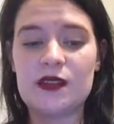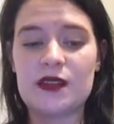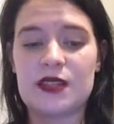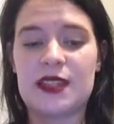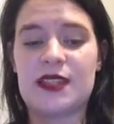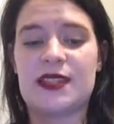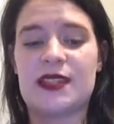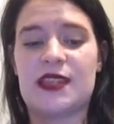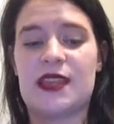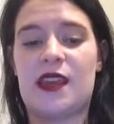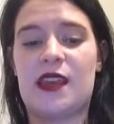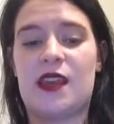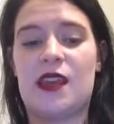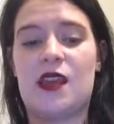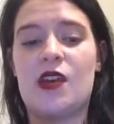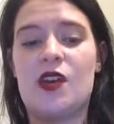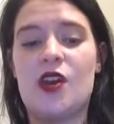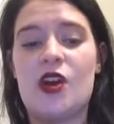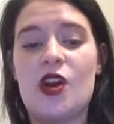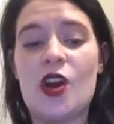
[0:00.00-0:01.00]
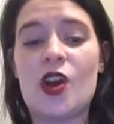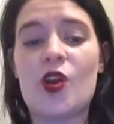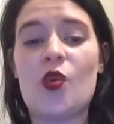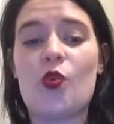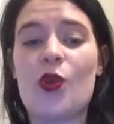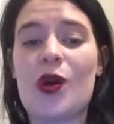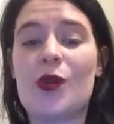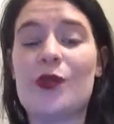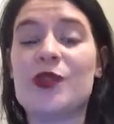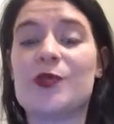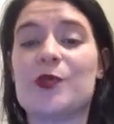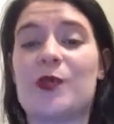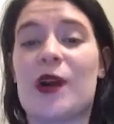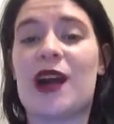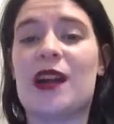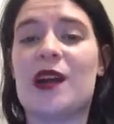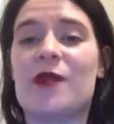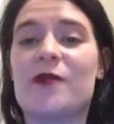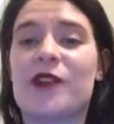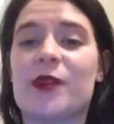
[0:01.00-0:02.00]
to see what was
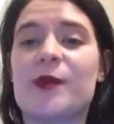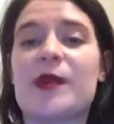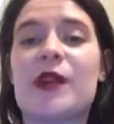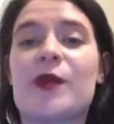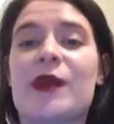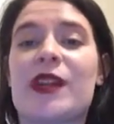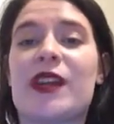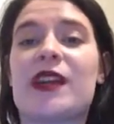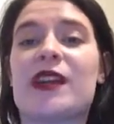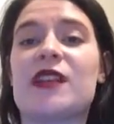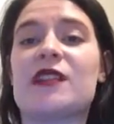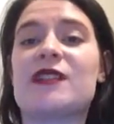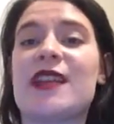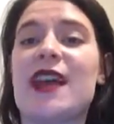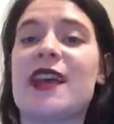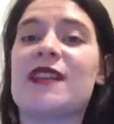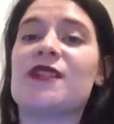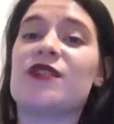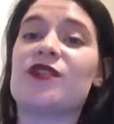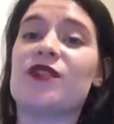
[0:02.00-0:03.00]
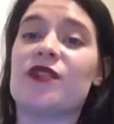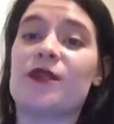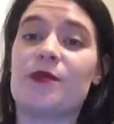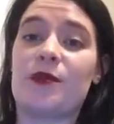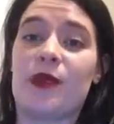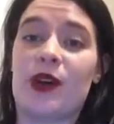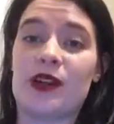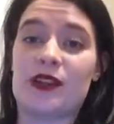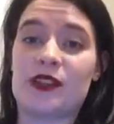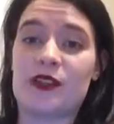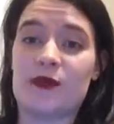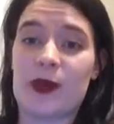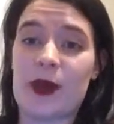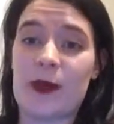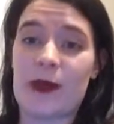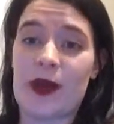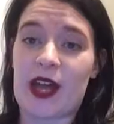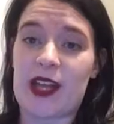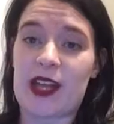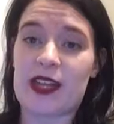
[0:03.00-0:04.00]
brought up for me when I tensed certain parts of
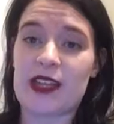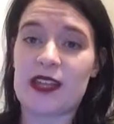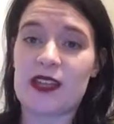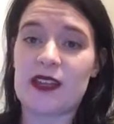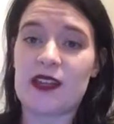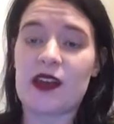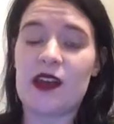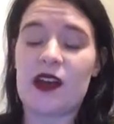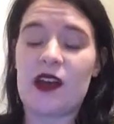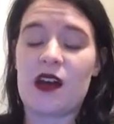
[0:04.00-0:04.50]
my body.